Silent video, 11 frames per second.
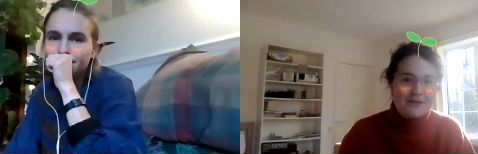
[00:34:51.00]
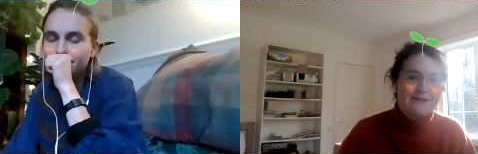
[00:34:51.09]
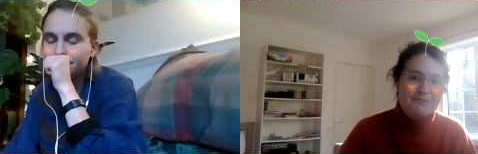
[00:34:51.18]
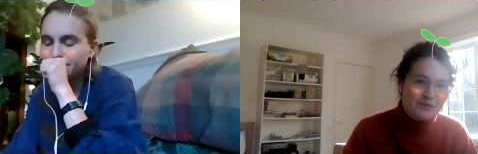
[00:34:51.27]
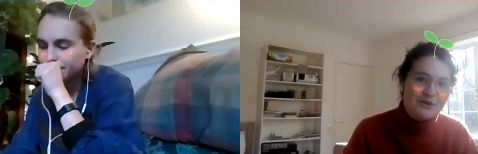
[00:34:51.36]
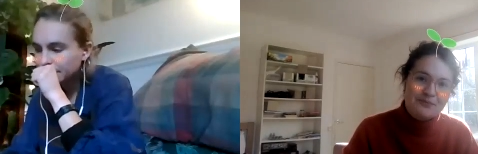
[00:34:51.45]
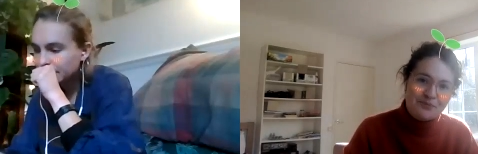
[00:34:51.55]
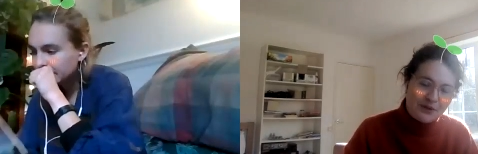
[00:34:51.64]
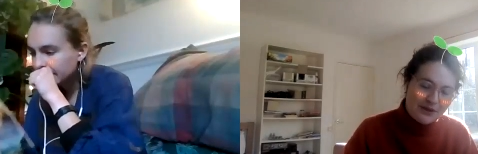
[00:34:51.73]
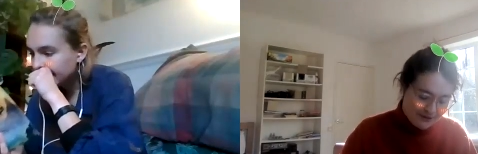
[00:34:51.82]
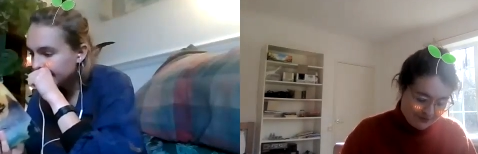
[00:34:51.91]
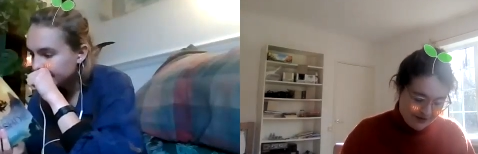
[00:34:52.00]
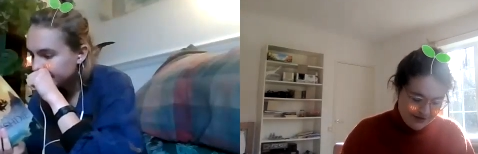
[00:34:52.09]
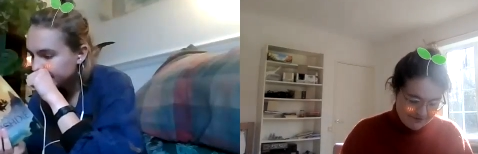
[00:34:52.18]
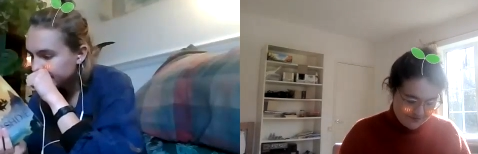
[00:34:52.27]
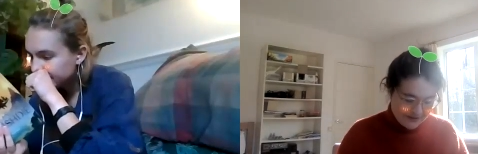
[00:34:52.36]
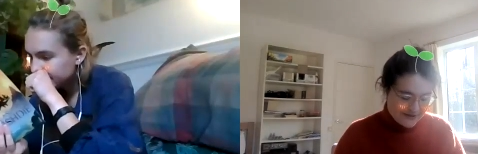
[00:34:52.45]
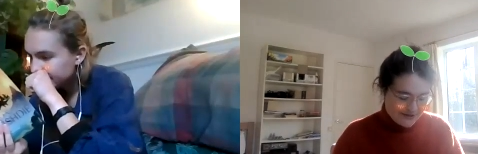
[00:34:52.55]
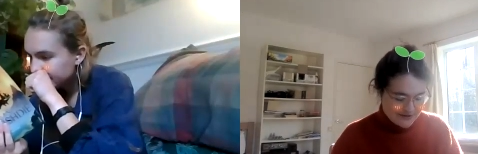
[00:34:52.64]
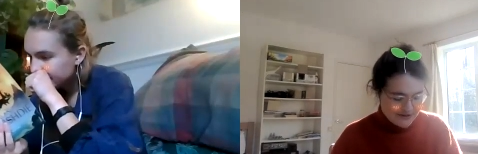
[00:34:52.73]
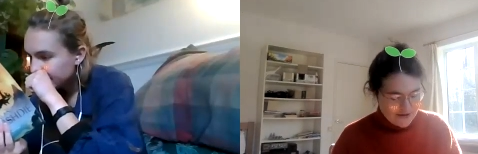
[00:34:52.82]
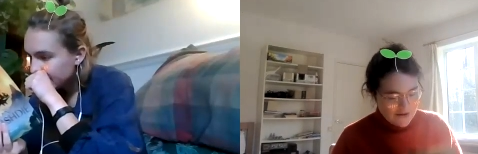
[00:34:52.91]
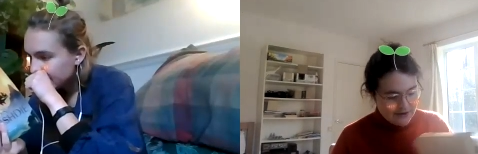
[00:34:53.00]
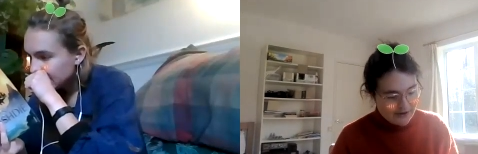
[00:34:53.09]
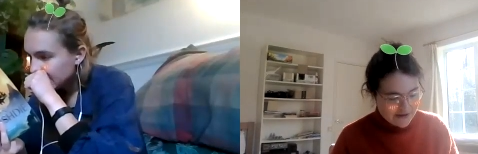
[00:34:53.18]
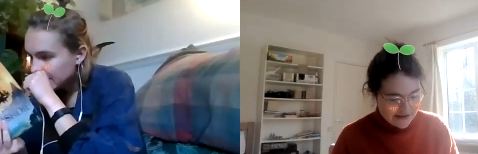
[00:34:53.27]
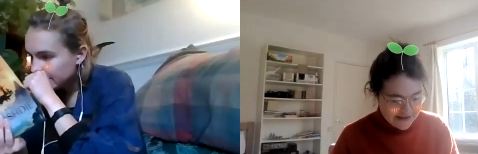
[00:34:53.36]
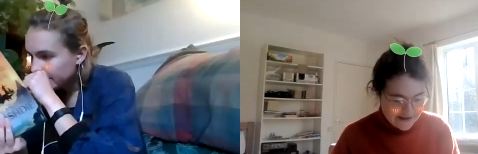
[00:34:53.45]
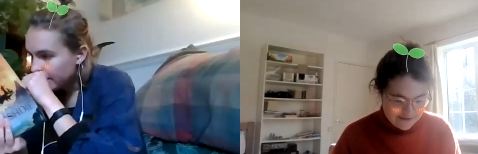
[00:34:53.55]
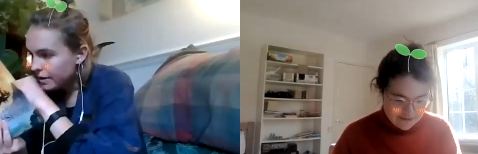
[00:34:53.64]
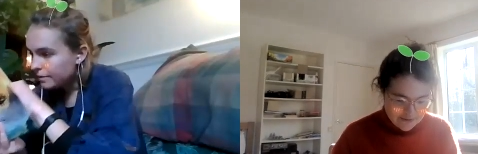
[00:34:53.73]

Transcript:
Speaker 1: that. Yeah. Yeah. Great. Thank you. Okay.